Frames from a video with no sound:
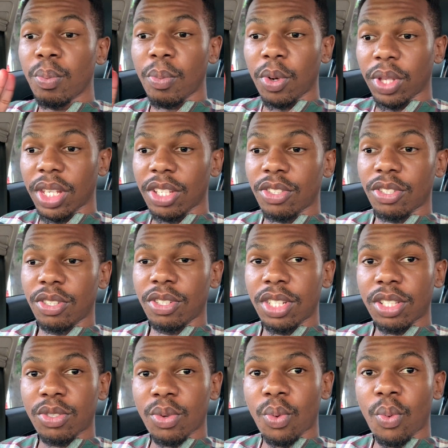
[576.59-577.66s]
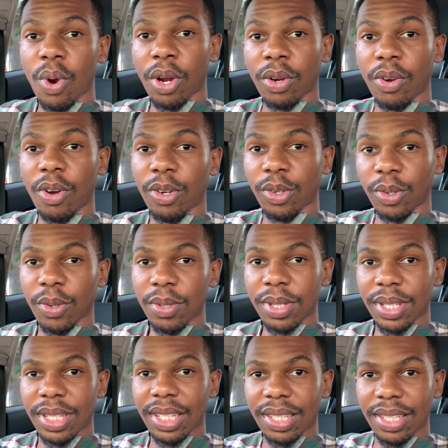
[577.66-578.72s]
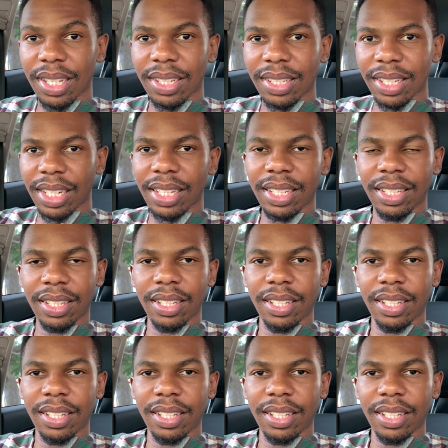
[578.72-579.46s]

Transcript: more things you need to work on consistently